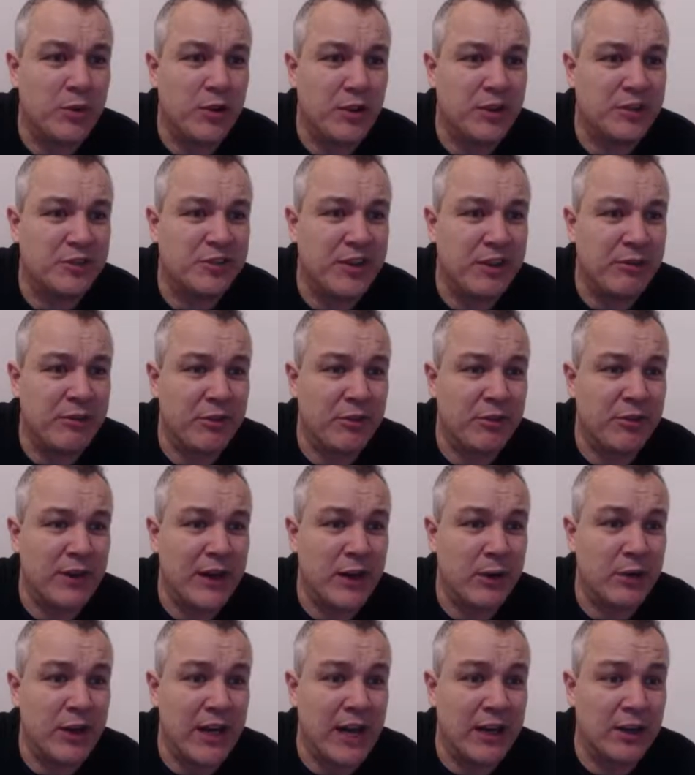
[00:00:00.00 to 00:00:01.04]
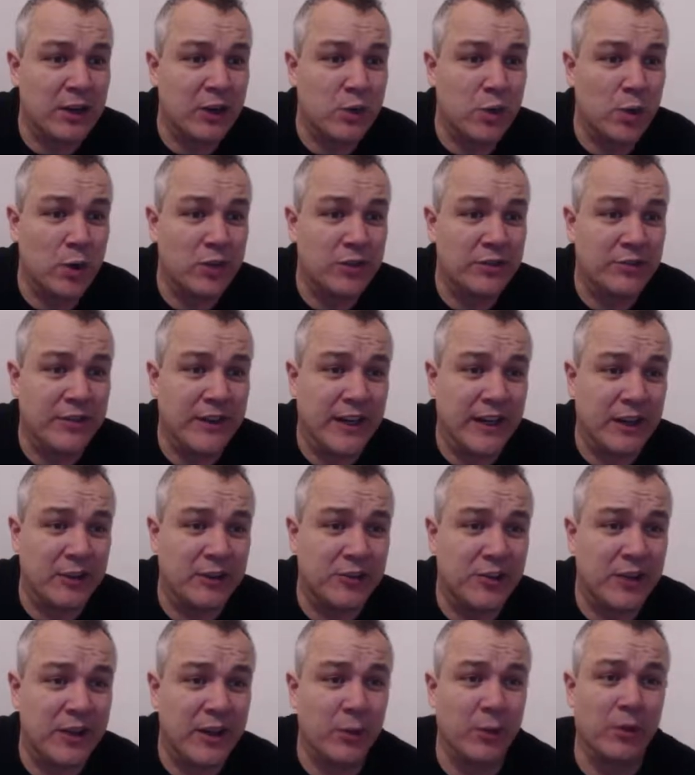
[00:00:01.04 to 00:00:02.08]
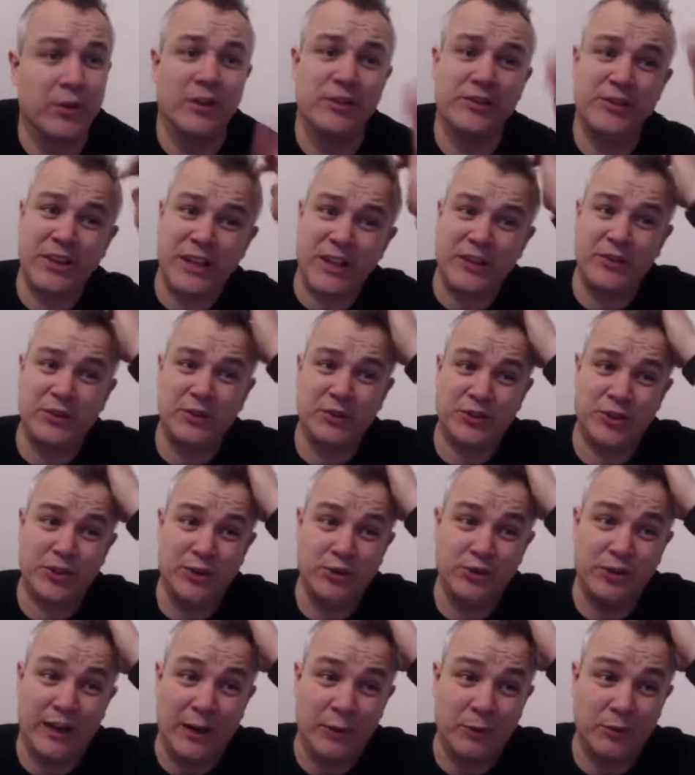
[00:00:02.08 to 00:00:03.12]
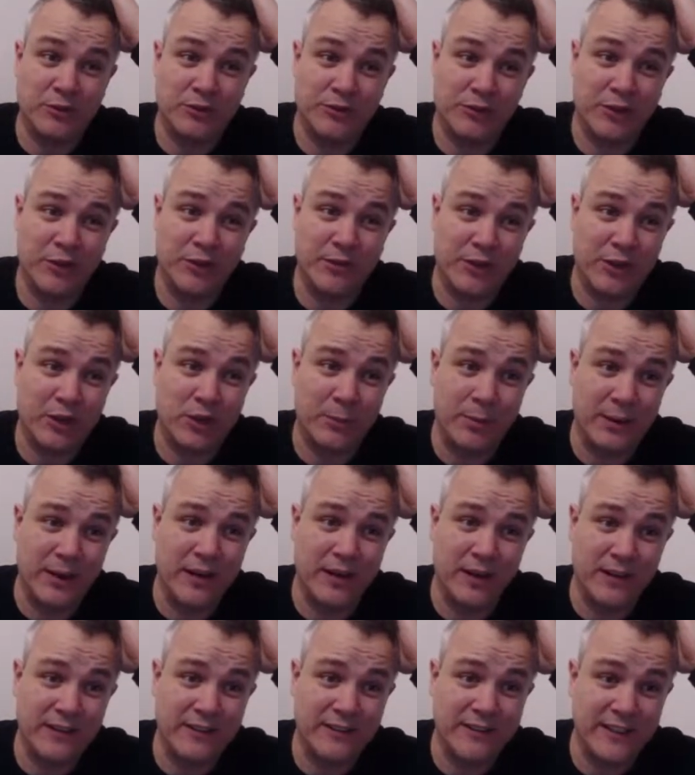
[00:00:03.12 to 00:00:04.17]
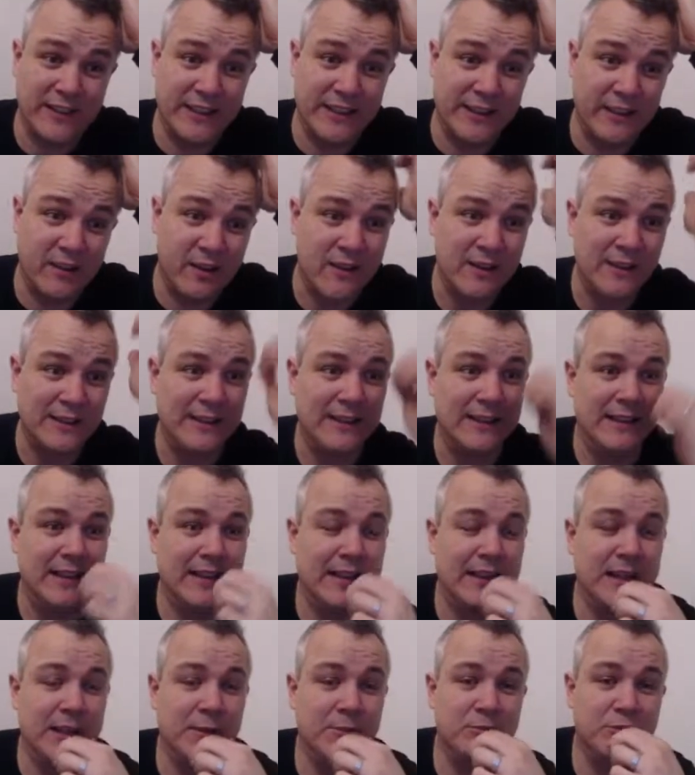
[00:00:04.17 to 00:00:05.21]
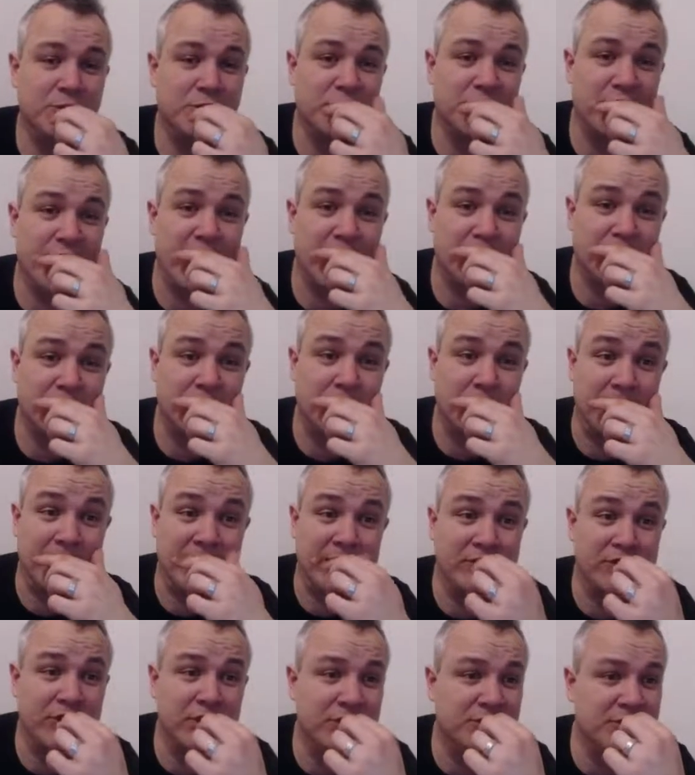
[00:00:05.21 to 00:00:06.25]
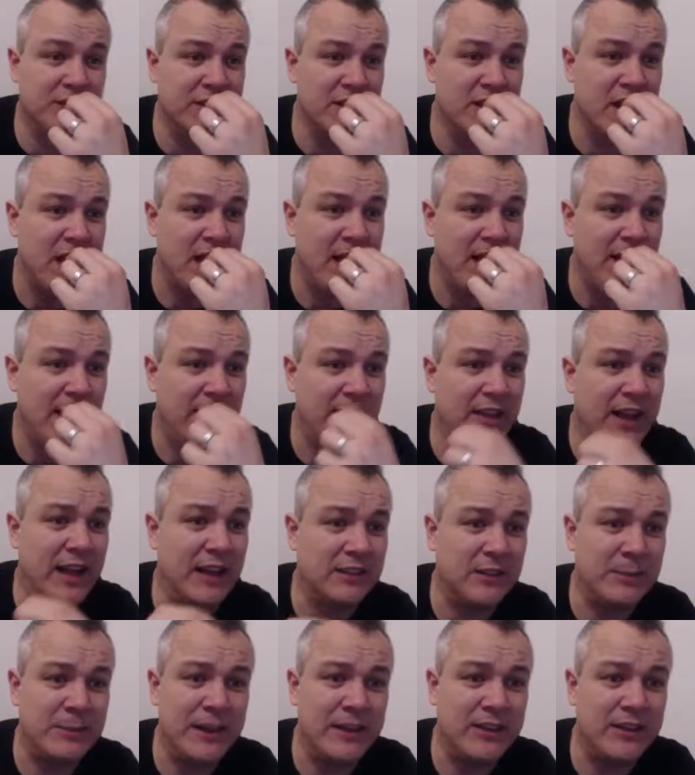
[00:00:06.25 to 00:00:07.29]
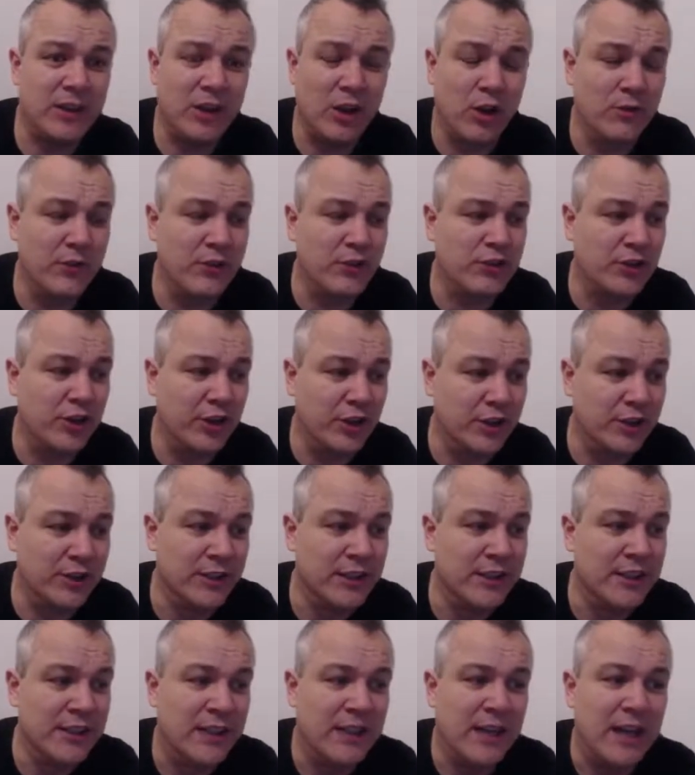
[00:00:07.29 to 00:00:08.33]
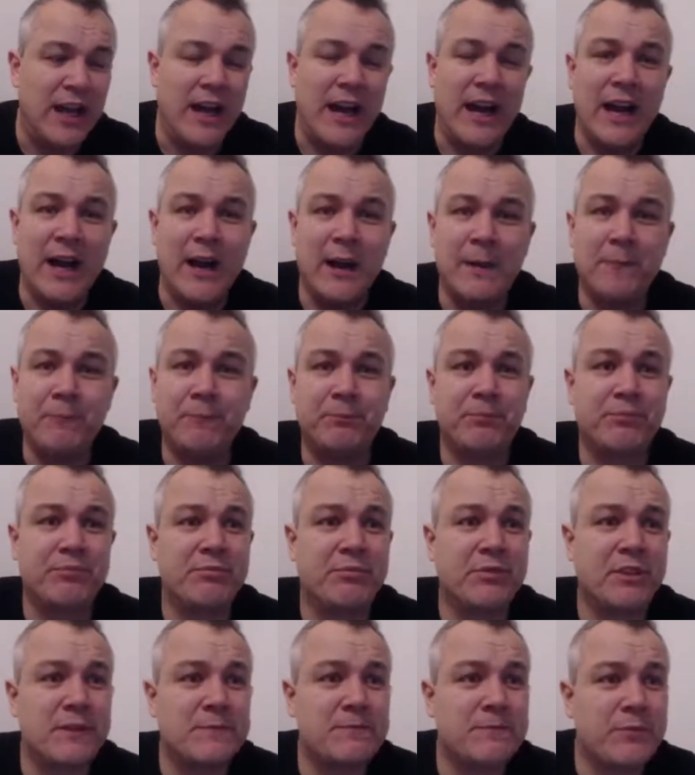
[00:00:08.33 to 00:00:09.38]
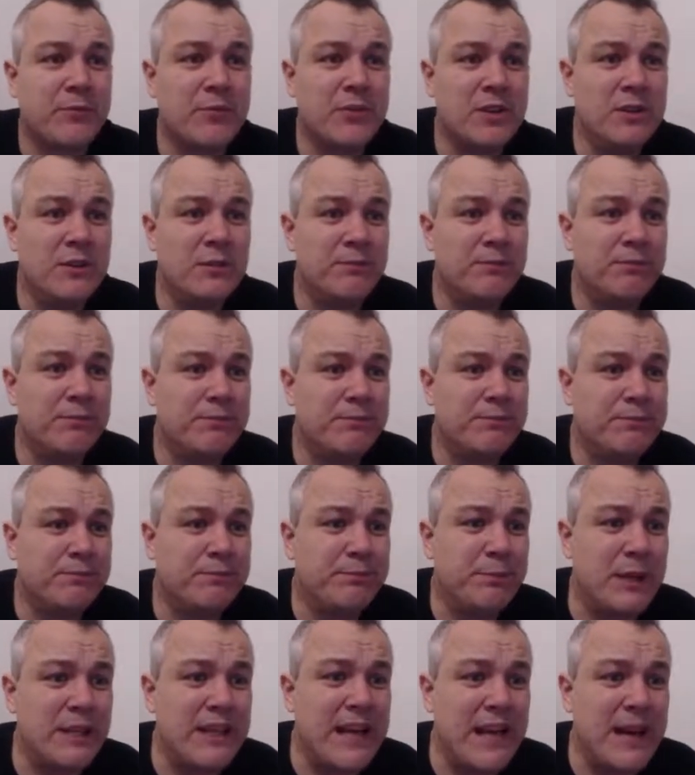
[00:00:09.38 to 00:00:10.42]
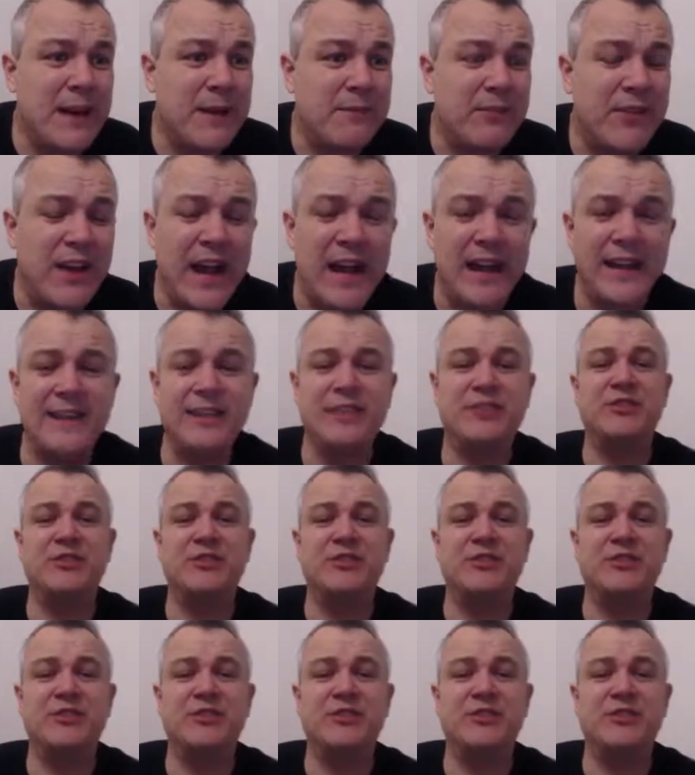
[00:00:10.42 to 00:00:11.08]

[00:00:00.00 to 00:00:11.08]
No, we've got the 7th round and the quarterfinal, so they want us to get through 2 rounds of the Copa Argentina. So that's going to be interesting. That'll depend a lot on the draw. But yeah,